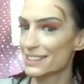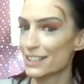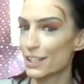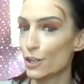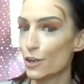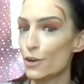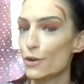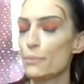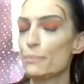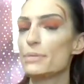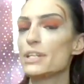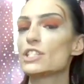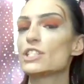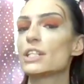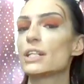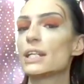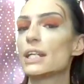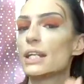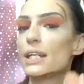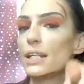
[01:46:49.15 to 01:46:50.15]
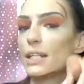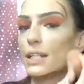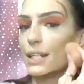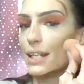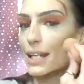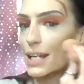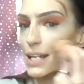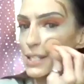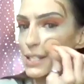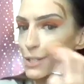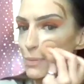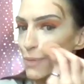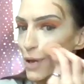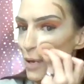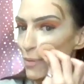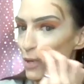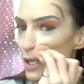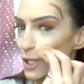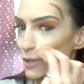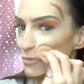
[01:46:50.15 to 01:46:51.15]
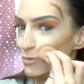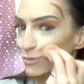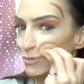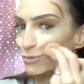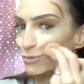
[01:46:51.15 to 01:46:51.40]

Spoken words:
Girl, Michigan, yes, baby.